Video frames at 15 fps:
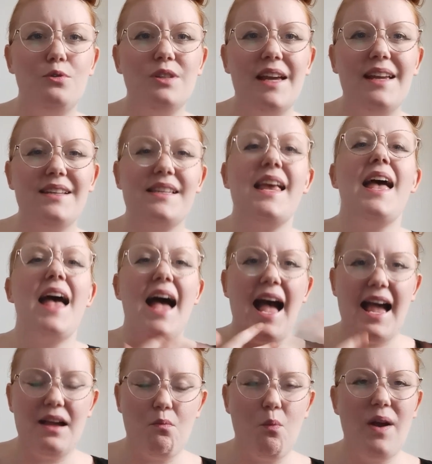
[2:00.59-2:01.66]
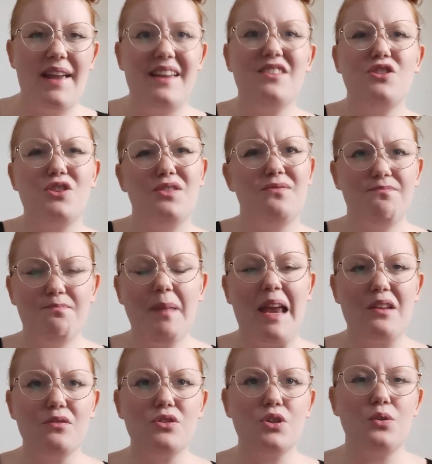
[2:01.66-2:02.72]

of days, and wait to about